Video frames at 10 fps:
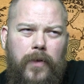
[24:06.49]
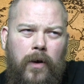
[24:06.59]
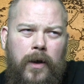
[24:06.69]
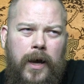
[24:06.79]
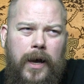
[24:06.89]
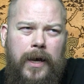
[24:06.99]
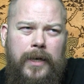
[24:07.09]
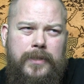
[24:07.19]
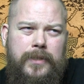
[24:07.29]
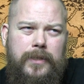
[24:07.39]
I
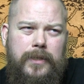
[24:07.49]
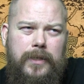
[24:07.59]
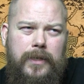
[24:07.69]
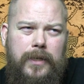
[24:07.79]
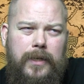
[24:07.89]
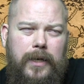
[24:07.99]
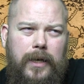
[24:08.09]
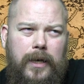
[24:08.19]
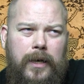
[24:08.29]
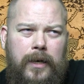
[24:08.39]
had
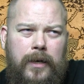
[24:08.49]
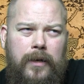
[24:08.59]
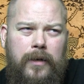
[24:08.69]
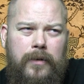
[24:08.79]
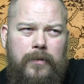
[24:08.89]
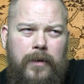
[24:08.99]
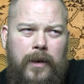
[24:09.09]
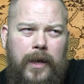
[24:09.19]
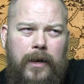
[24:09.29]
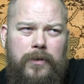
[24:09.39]

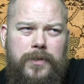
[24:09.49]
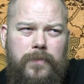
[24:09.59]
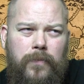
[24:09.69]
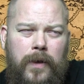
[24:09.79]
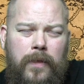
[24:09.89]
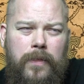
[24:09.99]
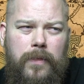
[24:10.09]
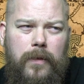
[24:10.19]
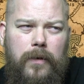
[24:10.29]
Legolas with